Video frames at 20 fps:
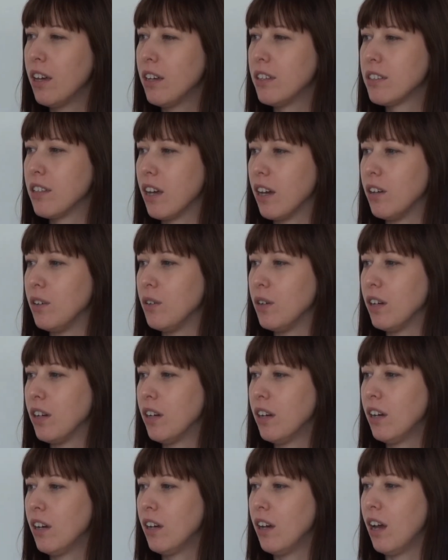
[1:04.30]
So I
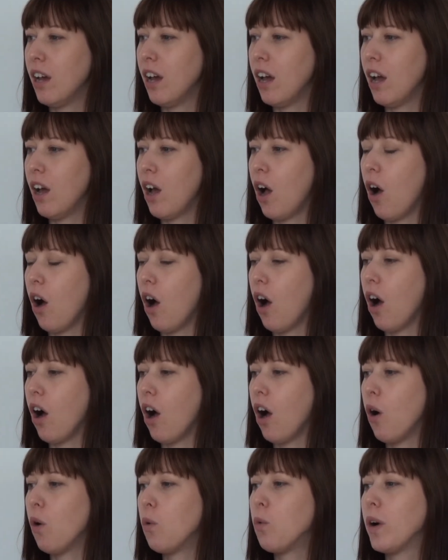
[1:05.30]

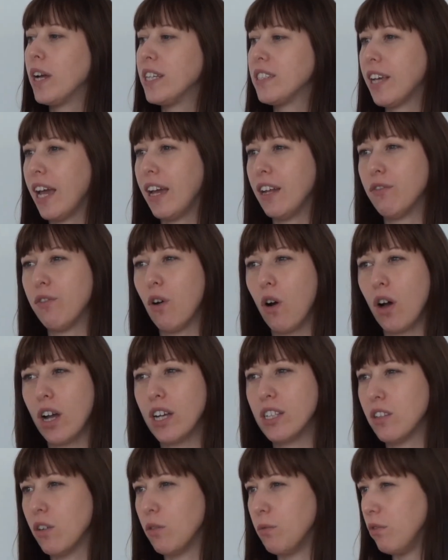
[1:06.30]
always get
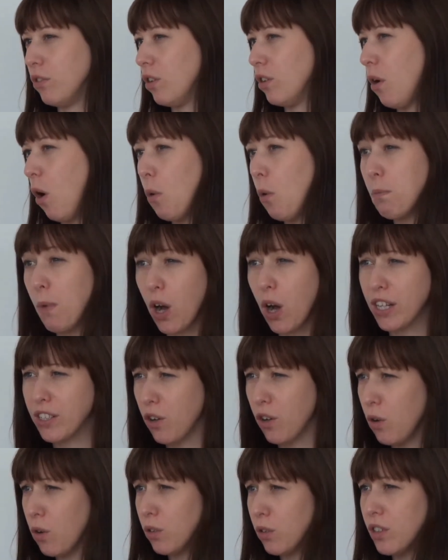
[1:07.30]
advice on my
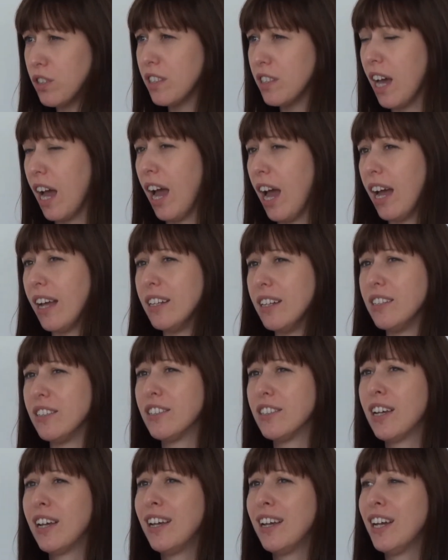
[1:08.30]
dogs, and
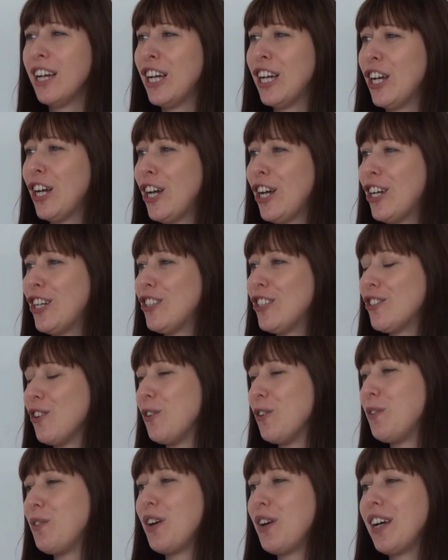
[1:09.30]

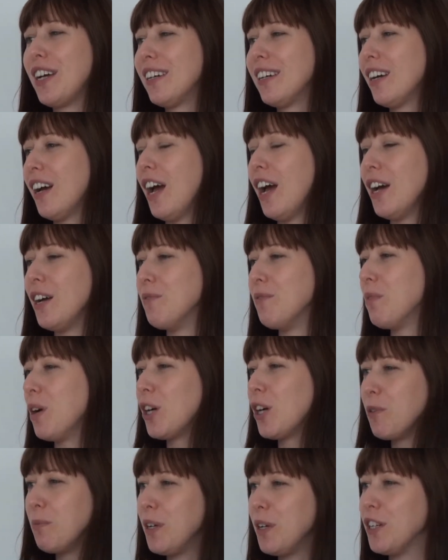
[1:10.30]
sort of a
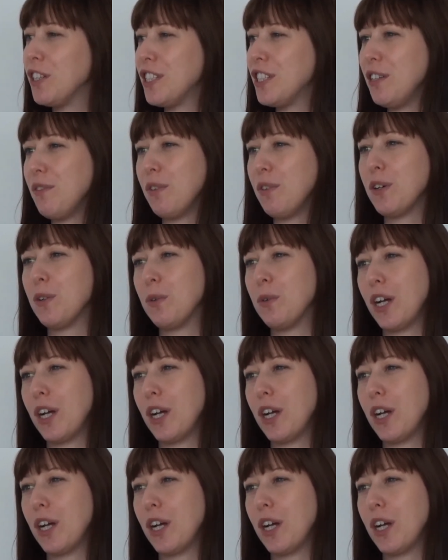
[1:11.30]
community feel.